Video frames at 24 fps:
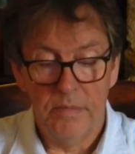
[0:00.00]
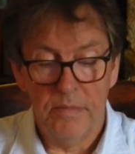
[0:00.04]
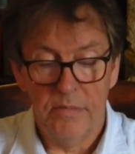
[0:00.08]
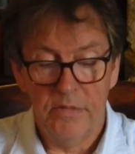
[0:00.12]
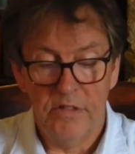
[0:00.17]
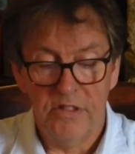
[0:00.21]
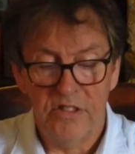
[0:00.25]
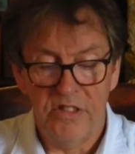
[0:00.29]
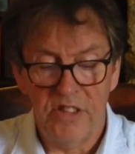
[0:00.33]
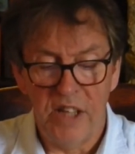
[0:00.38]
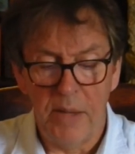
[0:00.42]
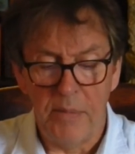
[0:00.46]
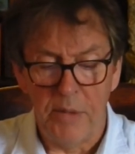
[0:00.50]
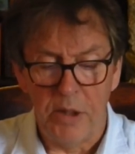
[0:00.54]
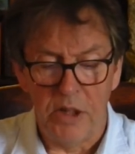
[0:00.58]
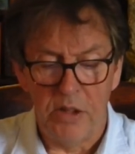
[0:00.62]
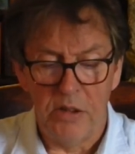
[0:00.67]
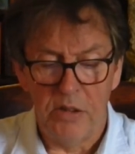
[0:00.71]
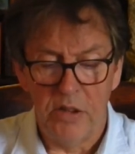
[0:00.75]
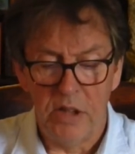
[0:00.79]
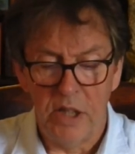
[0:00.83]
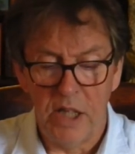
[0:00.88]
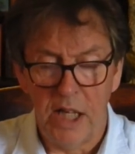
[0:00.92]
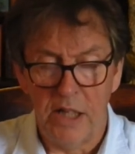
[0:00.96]
Damn
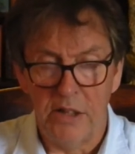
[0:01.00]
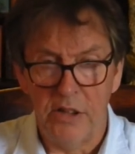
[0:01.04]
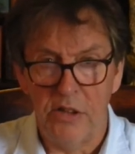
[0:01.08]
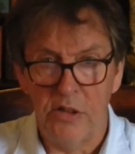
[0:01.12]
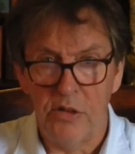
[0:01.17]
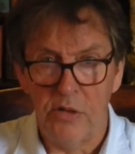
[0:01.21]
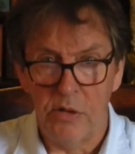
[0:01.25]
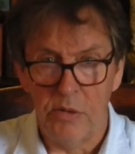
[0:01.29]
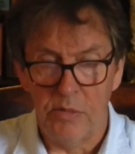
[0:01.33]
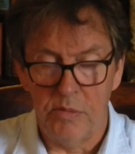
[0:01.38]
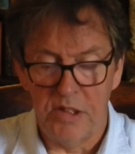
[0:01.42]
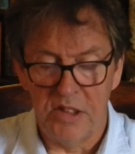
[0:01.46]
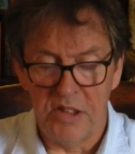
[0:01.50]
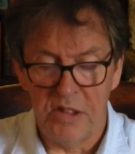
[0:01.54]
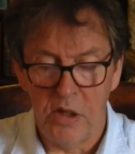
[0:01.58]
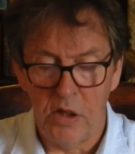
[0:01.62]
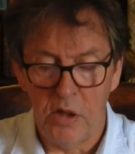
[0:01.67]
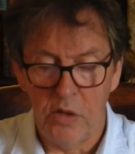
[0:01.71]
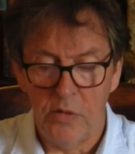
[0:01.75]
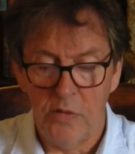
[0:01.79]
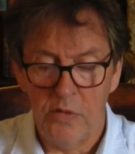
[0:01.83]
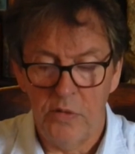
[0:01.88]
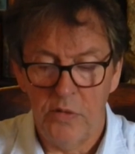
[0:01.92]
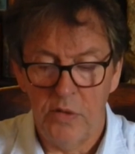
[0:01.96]
it," he added to
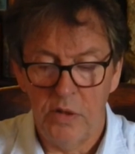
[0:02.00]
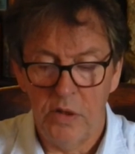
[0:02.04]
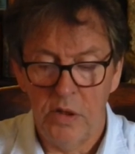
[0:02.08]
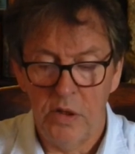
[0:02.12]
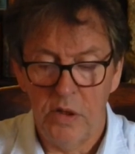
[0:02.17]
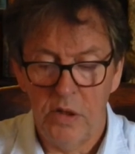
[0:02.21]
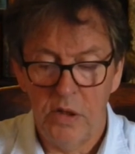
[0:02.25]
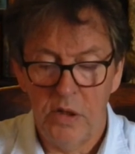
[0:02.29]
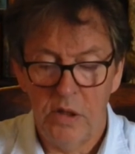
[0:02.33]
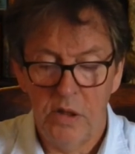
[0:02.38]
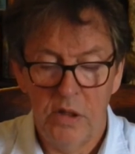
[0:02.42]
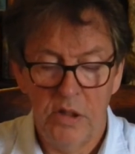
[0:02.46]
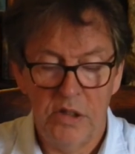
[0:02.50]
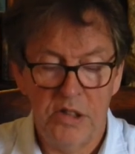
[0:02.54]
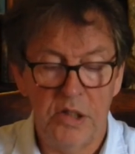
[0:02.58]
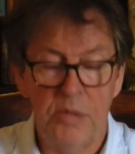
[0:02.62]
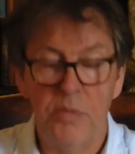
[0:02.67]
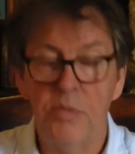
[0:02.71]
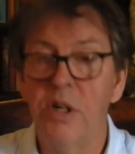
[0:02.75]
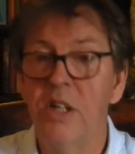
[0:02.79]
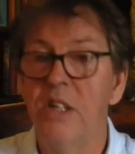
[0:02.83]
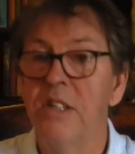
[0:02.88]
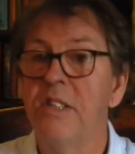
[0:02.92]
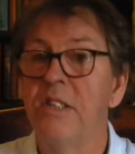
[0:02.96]
himself as he
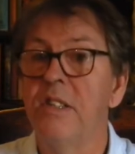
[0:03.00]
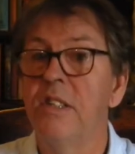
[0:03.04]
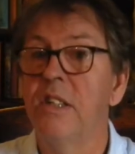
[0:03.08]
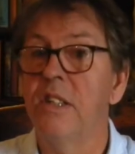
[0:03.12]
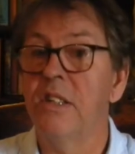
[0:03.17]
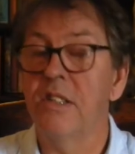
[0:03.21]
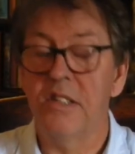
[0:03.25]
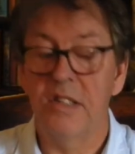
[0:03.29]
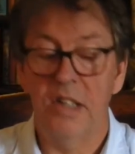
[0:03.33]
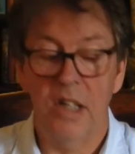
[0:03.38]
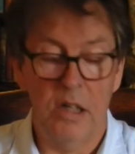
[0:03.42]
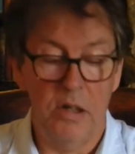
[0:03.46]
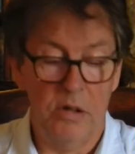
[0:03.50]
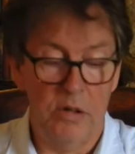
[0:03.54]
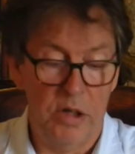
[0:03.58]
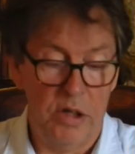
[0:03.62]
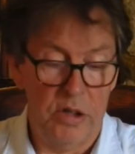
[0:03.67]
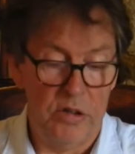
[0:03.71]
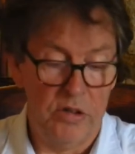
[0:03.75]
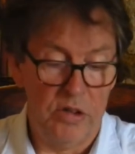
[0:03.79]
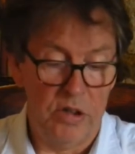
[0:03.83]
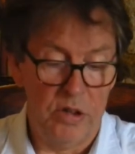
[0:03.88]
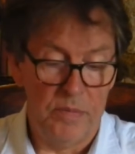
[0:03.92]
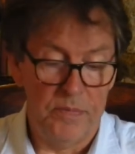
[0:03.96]
pressed the
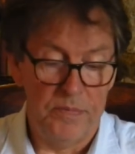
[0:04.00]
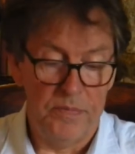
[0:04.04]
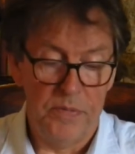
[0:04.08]
accelerator.